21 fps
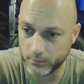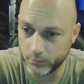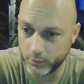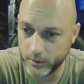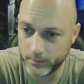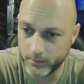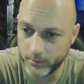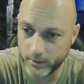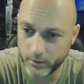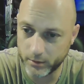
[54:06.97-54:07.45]

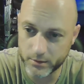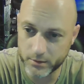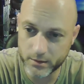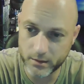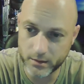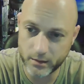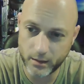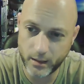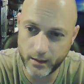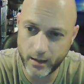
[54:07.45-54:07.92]

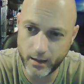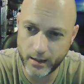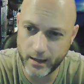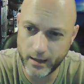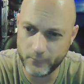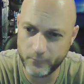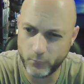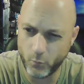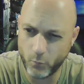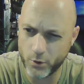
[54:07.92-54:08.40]
pre-builds. I
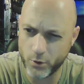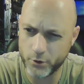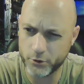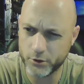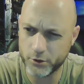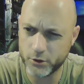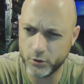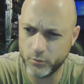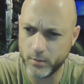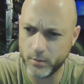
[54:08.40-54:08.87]
have one or
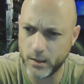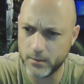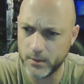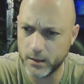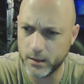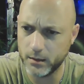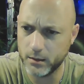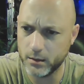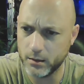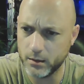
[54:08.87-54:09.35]
two
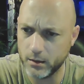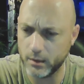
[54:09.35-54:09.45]
maybe.